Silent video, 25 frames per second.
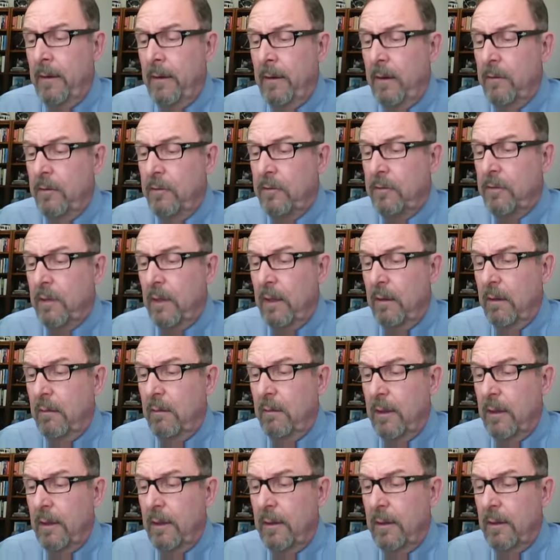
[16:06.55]
And
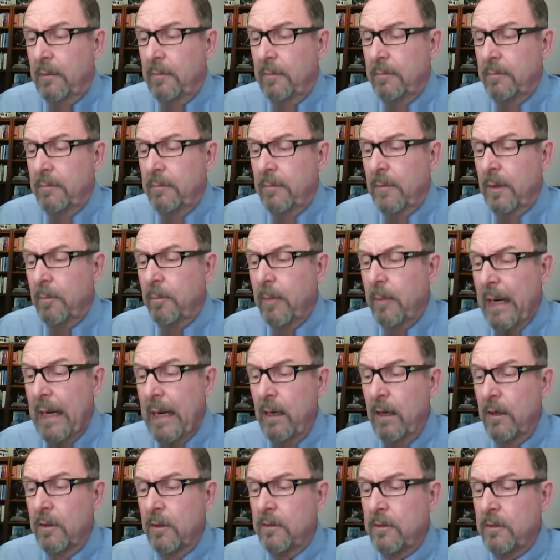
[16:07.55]
so, but
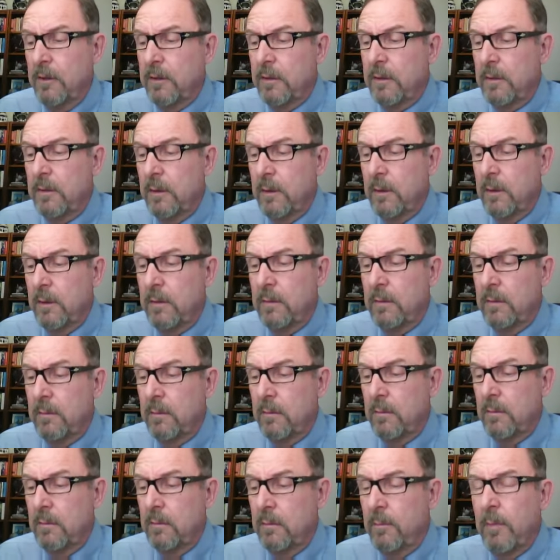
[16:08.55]
balance
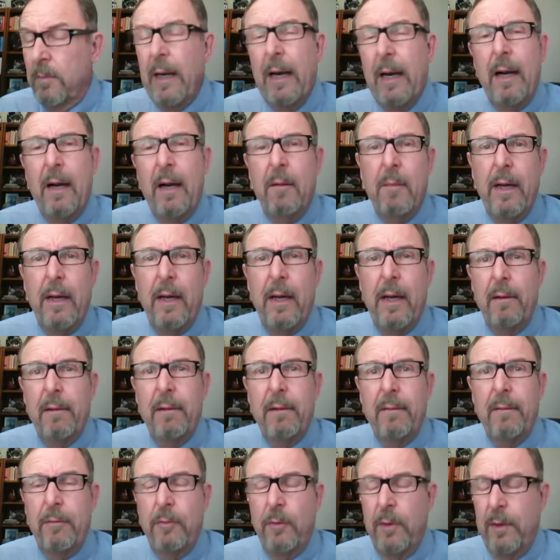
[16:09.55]
is
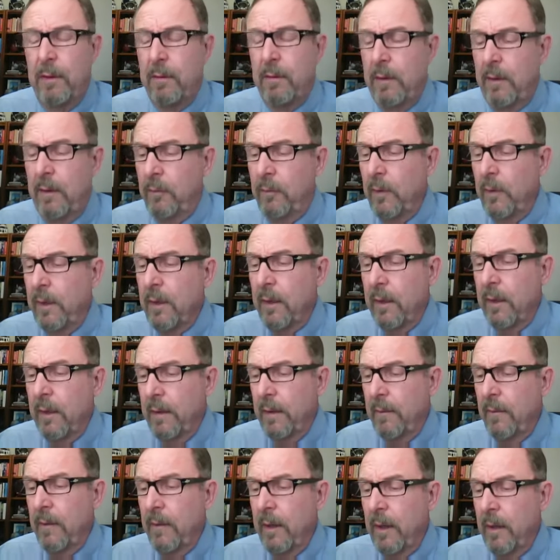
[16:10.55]
paramount if we can
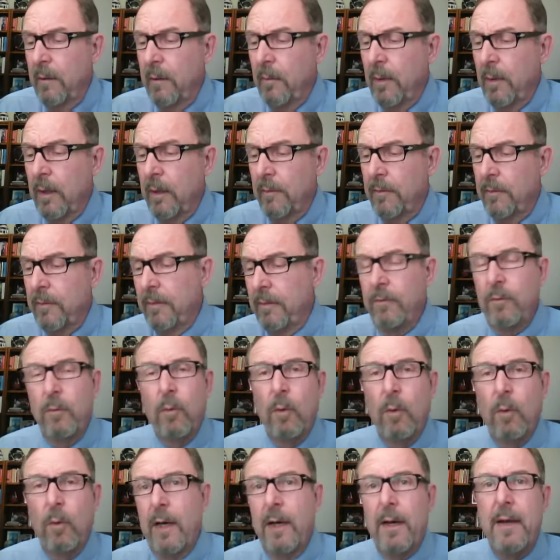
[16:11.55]
get there. But
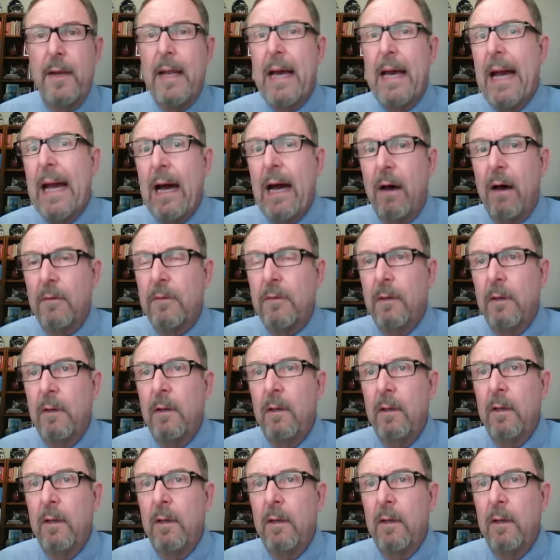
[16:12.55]
if when in doubt,